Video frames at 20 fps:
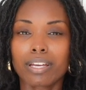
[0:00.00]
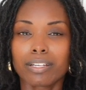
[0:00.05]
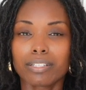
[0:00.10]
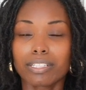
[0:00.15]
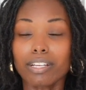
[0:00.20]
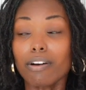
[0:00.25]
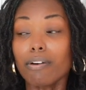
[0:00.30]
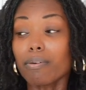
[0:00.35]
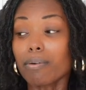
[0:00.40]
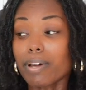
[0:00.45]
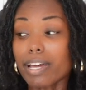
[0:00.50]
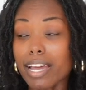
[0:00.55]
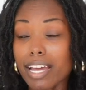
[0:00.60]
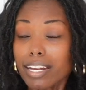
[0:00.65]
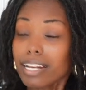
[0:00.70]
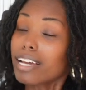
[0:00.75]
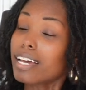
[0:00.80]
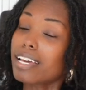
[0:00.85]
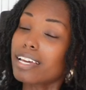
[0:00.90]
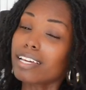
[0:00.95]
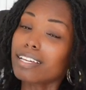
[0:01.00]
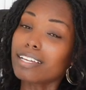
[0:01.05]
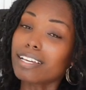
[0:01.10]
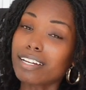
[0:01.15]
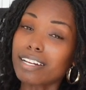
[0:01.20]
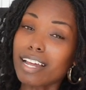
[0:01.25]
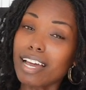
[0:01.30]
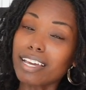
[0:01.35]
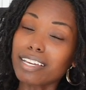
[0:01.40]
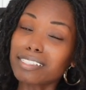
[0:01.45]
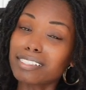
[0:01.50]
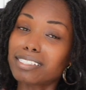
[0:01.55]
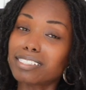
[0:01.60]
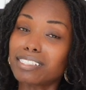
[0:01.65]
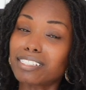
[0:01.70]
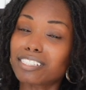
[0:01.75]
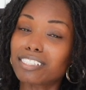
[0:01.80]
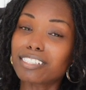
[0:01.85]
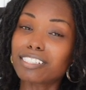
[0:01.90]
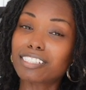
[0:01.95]
So in that in that
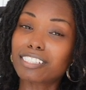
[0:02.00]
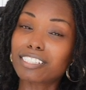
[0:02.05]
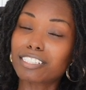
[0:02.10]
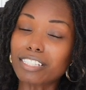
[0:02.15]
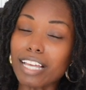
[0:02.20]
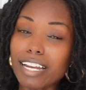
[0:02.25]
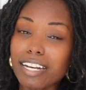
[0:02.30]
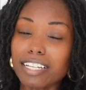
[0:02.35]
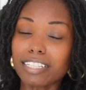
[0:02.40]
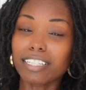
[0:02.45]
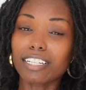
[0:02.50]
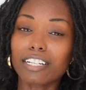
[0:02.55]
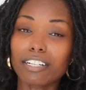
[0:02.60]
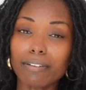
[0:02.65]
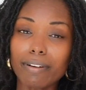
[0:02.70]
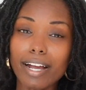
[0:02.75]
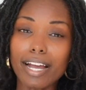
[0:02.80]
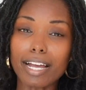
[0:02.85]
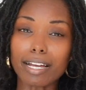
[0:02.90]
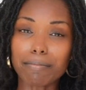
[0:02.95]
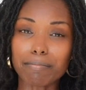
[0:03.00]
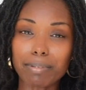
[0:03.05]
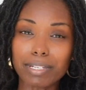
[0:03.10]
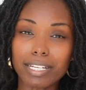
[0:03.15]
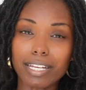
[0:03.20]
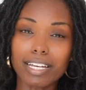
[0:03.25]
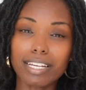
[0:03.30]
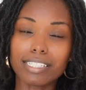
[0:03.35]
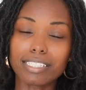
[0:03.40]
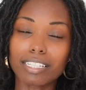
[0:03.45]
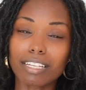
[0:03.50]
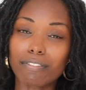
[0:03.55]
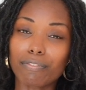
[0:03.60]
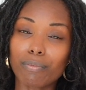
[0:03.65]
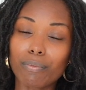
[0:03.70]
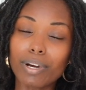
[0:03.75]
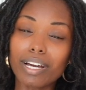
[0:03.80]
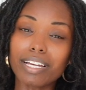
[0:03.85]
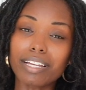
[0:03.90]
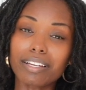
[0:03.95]
instance, she's technically correct because if
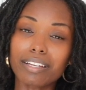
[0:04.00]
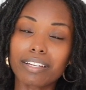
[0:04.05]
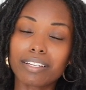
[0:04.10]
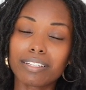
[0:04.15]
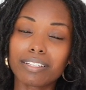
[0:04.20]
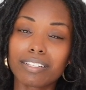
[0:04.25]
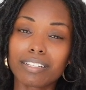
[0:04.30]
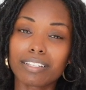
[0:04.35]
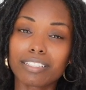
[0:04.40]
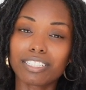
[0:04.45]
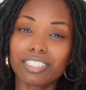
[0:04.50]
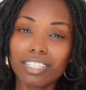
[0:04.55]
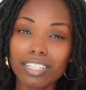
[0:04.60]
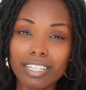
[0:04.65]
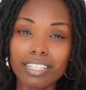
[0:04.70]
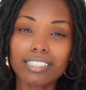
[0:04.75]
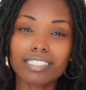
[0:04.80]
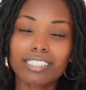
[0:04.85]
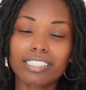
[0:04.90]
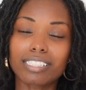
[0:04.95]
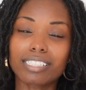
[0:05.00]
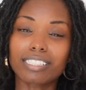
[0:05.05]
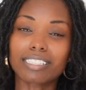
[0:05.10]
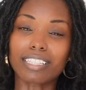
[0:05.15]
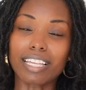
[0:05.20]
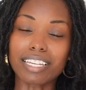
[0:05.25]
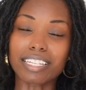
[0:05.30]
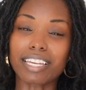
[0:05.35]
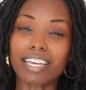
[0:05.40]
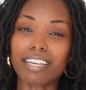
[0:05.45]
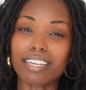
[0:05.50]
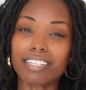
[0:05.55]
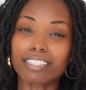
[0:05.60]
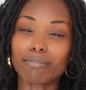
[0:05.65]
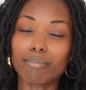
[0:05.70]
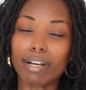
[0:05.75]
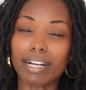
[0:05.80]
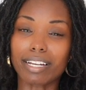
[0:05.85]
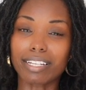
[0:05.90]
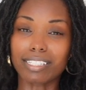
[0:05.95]
what she's thinking
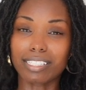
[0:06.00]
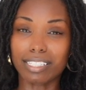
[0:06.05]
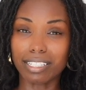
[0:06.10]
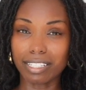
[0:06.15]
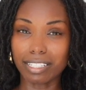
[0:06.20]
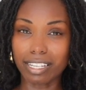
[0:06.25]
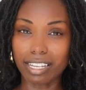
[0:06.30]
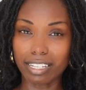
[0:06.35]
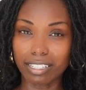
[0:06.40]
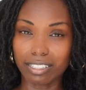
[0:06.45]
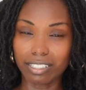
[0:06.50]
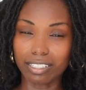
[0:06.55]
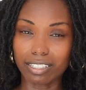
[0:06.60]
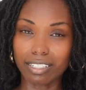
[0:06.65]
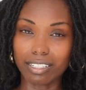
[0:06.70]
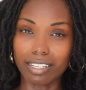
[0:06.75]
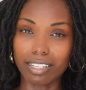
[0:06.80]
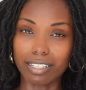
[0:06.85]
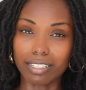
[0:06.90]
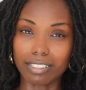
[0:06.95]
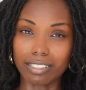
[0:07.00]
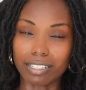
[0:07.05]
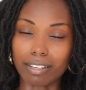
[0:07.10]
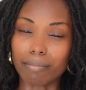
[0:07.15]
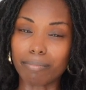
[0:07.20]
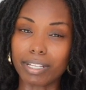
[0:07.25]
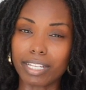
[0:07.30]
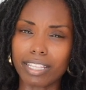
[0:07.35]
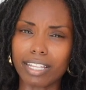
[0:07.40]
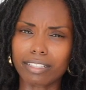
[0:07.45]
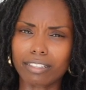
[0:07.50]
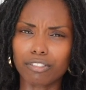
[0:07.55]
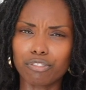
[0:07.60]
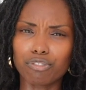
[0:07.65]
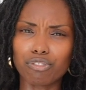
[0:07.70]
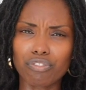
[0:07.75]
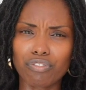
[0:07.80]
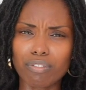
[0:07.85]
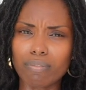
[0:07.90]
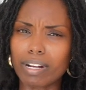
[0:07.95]
is reconciliation is something like the
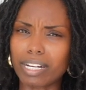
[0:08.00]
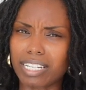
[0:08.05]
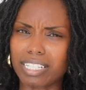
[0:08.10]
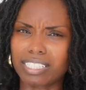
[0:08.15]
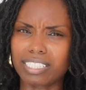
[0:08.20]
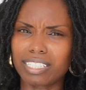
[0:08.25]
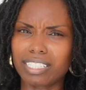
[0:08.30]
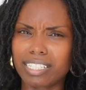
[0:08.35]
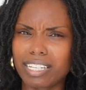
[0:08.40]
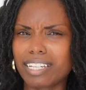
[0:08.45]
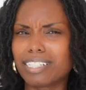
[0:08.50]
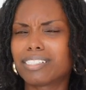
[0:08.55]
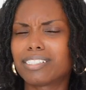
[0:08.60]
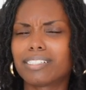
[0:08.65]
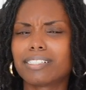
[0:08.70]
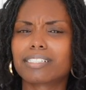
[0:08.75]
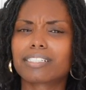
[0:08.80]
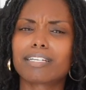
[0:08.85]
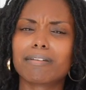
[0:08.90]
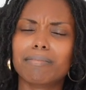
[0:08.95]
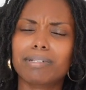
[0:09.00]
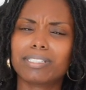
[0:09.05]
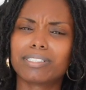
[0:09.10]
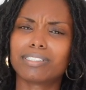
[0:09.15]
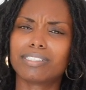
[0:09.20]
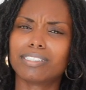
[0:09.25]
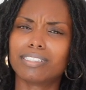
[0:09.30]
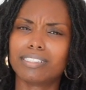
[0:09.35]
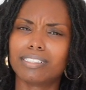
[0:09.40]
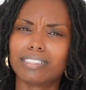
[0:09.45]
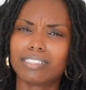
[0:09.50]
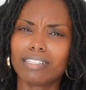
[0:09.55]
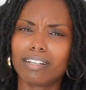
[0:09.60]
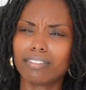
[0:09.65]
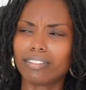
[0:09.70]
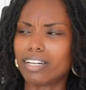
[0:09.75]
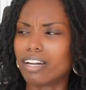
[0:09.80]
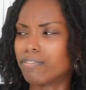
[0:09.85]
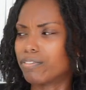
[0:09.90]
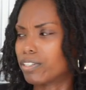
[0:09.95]
Truth and Reconciliation Commission in
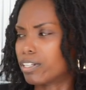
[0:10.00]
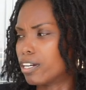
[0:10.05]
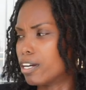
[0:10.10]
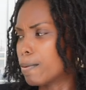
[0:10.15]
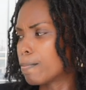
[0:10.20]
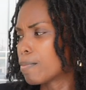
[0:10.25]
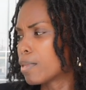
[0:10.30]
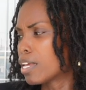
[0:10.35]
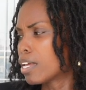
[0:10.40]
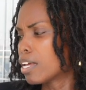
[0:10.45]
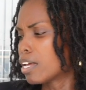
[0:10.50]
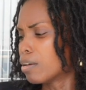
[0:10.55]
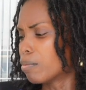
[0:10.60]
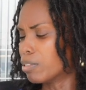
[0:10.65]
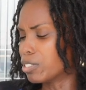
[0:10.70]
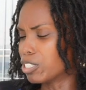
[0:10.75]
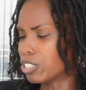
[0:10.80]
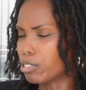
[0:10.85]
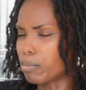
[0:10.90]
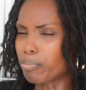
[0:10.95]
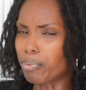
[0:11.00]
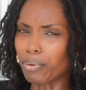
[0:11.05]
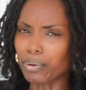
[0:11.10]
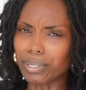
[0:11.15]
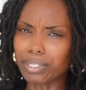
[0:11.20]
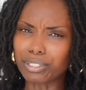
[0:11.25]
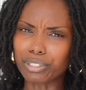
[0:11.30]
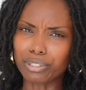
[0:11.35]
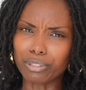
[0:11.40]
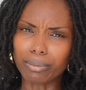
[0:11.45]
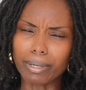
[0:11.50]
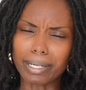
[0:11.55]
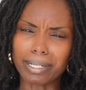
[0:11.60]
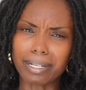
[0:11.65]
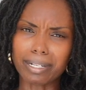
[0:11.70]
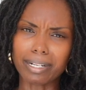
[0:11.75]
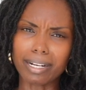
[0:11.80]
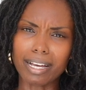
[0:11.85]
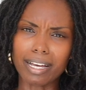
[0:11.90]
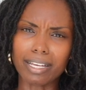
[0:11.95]
South Africa, which is important to
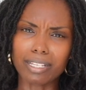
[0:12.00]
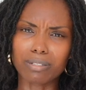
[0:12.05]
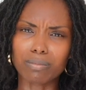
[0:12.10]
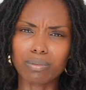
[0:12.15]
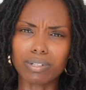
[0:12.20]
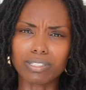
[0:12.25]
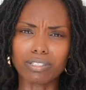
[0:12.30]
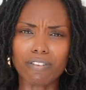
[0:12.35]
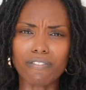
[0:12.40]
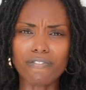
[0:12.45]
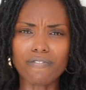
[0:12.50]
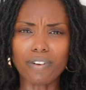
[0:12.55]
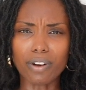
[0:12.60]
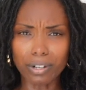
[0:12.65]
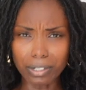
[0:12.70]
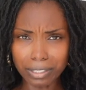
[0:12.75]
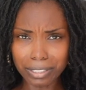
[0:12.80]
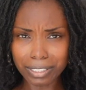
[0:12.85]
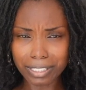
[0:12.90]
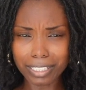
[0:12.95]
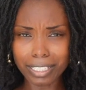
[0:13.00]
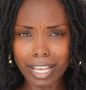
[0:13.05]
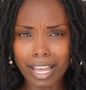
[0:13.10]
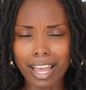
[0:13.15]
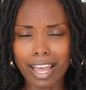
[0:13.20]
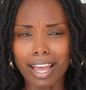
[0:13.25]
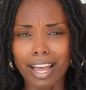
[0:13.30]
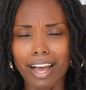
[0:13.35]
recognize was a farce,